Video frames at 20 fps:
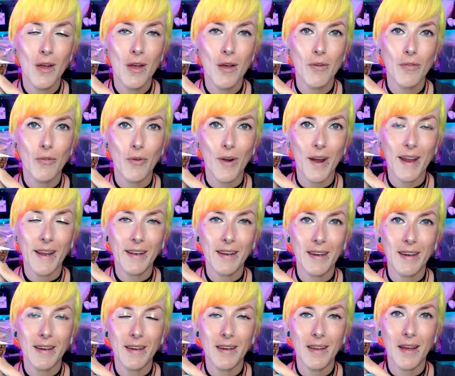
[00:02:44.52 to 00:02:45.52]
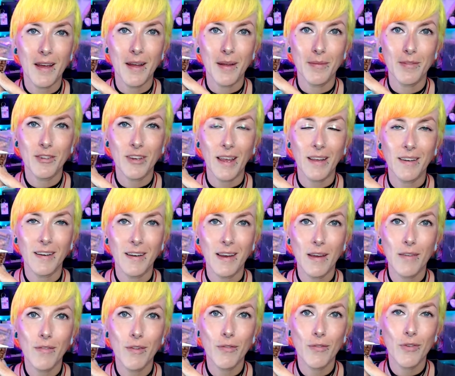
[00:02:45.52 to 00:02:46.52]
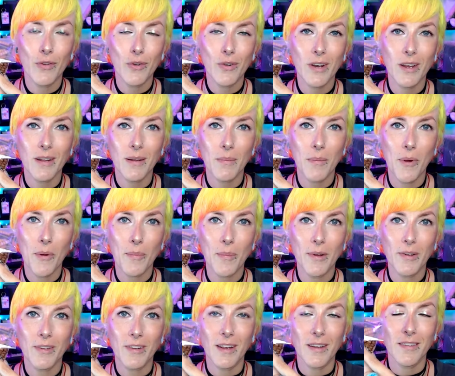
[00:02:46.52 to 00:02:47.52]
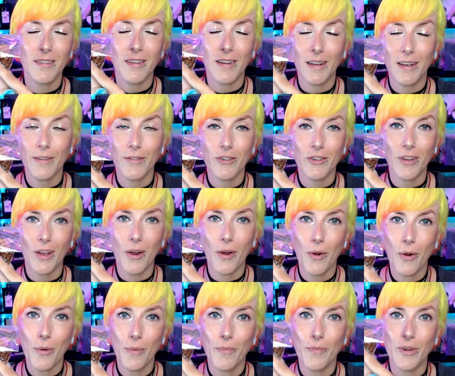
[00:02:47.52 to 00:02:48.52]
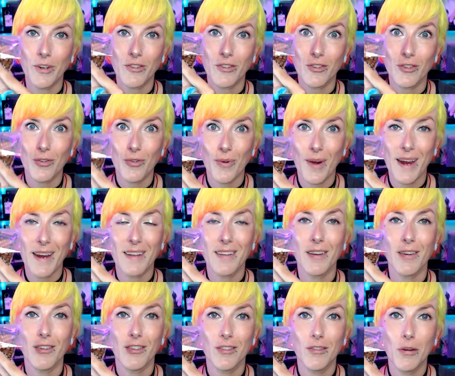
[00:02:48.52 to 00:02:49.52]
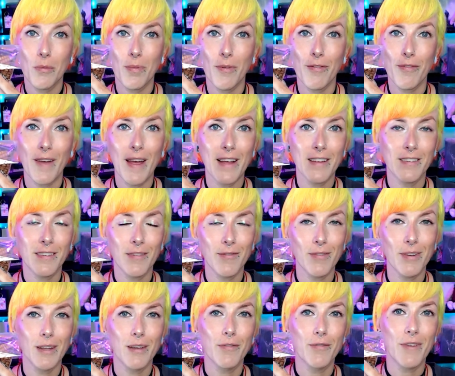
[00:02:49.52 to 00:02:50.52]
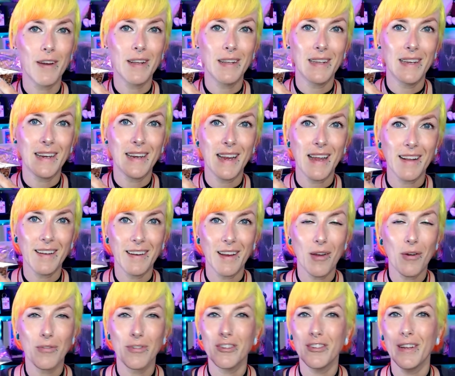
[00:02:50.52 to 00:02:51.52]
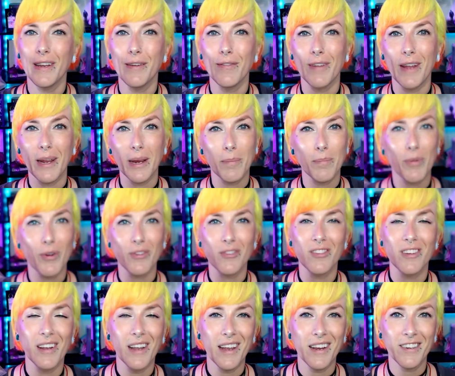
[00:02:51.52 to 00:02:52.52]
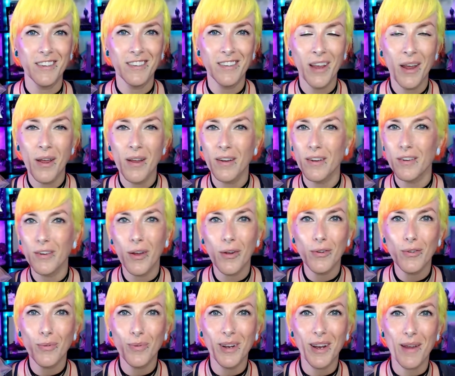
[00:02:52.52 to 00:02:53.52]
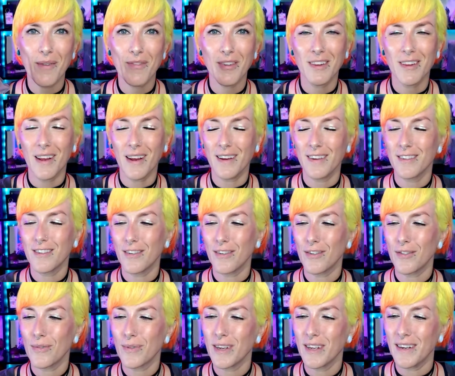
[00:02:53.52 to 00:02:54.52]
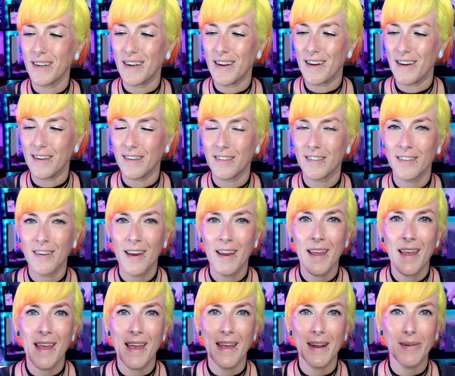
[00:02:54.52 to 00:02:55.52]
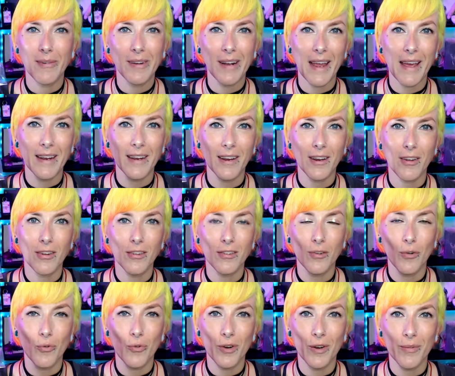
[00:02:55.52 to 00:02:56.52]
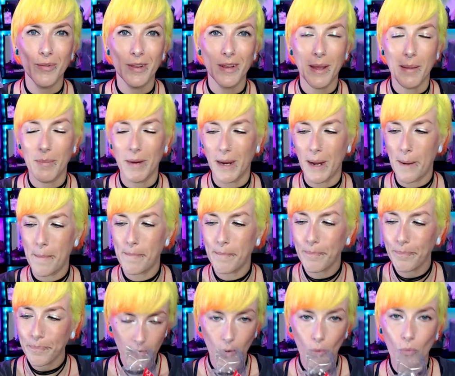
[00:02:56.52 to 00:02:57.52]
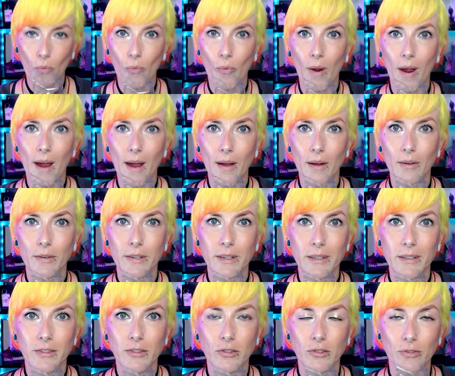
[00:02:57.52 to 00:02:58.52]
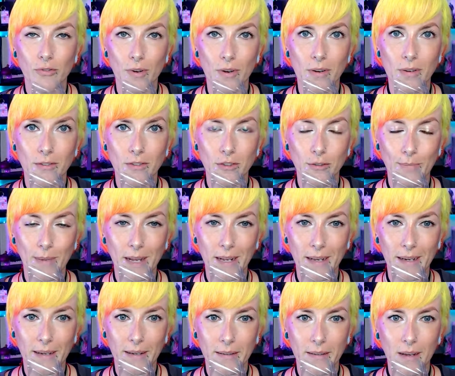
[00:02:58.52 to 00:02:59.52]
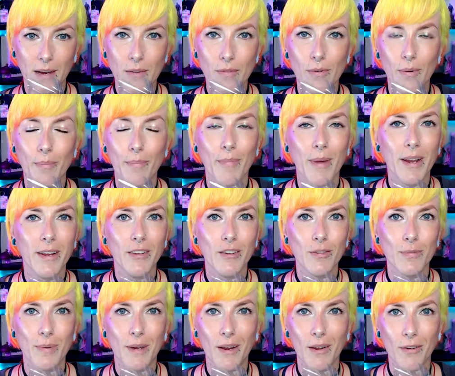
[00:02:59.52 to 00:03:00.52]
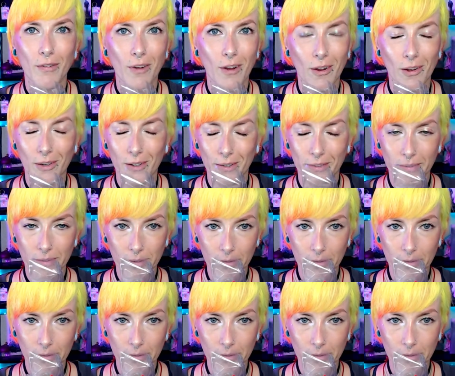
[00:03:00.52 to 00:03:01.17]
for any Scandinavian food at the moment that delivers at home, which is great. They're super fast and really friendly, and they always leave like a personalized note with everything, so it's really nice. And I'm glad I got to order with them again. Wow, that is strong smelling. That reminds me of Holland.